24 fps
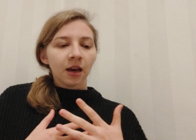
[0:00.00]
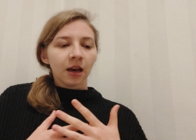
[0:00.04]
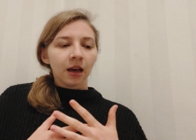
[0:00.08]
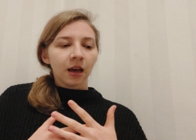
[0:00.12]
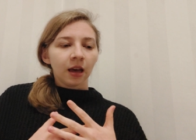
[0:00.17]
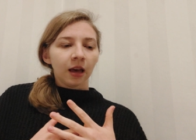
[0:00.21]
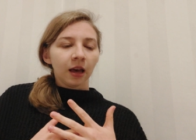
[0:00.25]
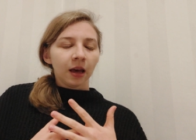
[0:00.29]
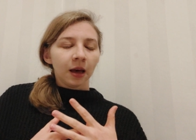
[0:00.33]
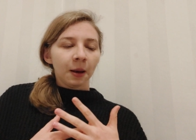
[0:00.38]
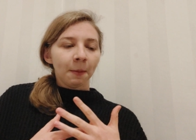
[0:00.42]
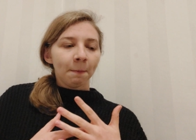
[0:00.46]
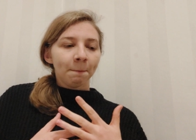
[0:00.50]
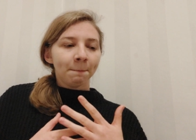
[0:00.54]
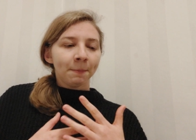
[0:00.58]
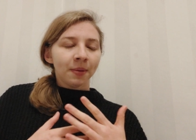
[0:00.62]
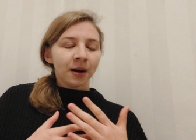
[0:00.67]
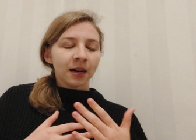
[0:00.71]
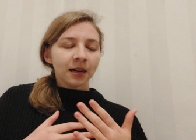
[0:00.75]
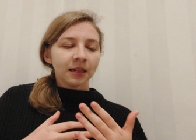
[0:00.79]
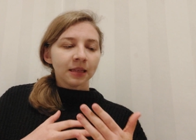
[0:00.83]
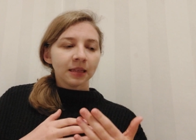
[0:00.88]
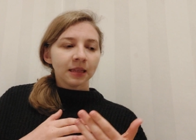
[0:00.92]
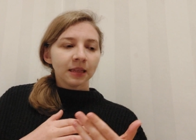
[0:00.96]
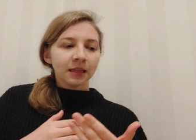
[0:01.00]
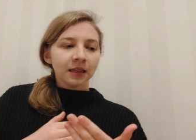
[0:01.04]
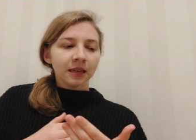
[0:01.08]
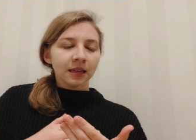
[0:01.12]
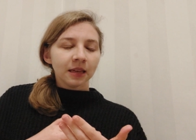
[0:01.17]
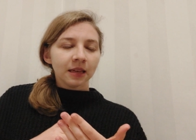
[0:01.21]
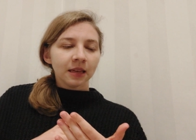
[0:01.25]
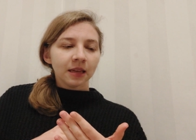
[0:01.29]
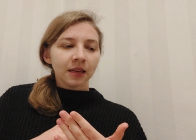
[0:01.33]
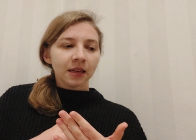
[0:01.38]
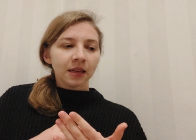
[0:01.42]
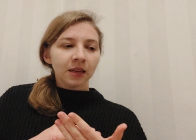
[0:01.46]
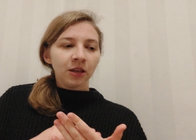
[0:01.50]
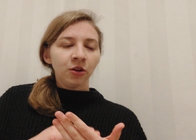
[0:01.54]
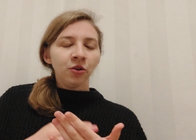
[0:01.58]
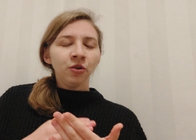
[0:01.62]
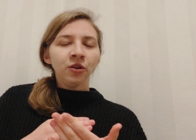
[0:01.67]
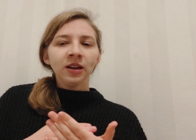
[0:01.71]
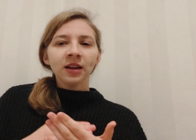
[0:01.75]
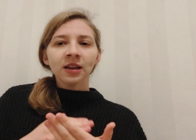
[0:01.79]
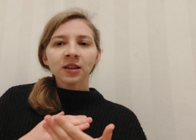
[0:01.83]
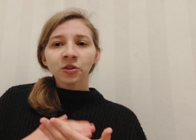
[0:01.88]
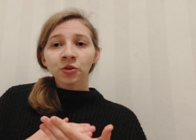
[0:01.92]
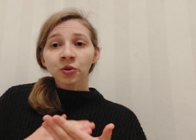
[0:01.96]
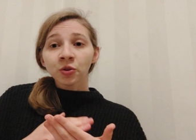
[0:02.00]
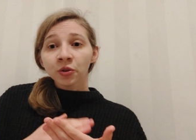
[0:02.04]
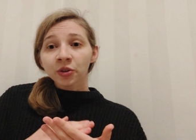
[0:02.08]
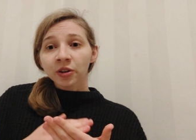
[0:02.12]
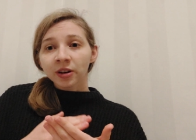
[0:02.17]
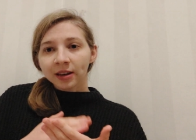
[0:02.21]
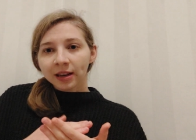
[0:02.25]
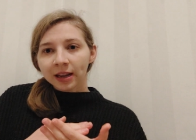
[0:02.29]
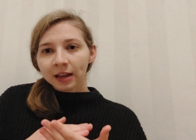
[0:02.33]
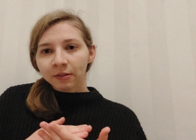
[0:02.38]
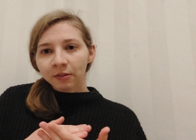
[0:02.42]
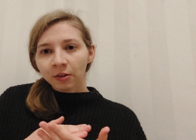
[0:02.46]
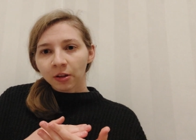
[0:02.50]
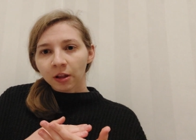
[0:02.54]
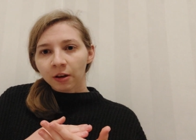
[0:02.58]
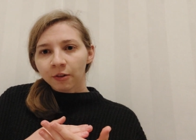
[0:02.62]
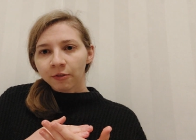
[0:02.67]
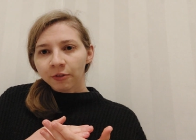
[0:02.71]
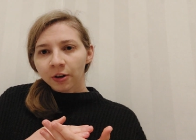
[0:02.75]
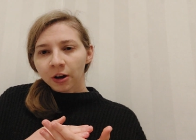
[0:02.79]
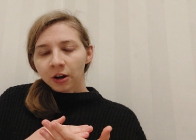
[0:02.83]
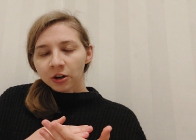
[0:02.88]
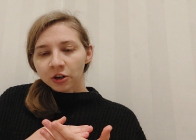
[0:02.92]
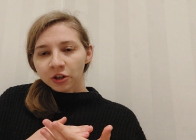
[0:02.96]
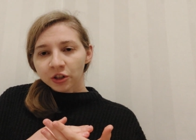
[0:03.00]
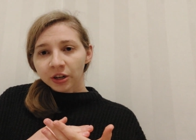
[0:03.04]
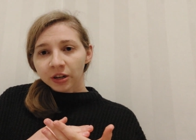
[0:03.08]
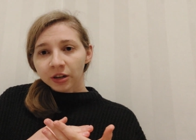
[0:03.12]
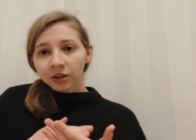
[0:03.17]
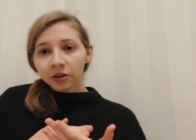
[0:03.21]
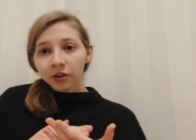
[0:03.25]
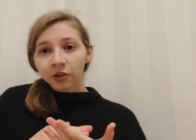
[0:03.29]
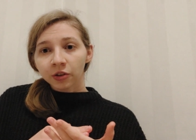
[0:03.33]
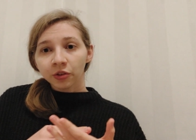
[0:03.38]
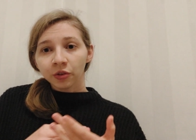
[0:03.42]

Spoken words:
But you need a certain level of function